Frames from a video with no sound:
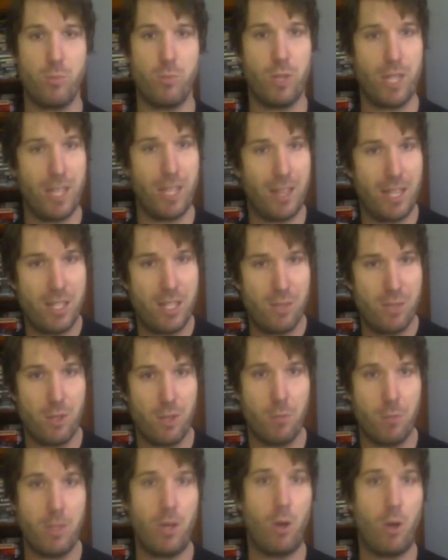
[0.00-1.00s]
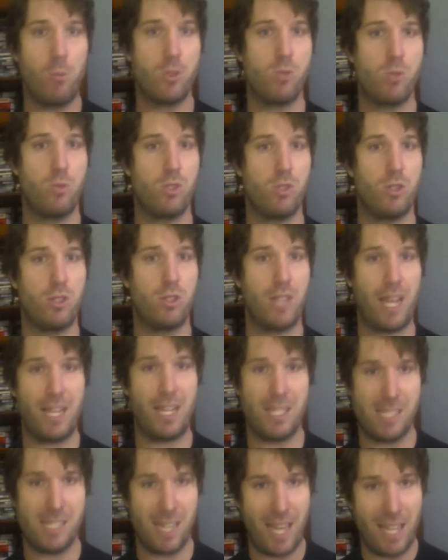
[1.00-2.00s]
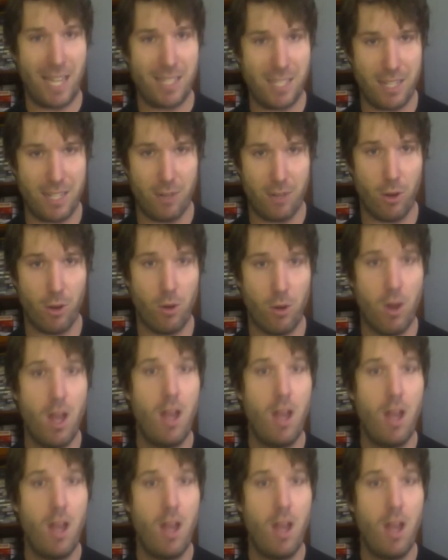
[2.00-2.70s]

But in this film, he almost was looked at as an anti hero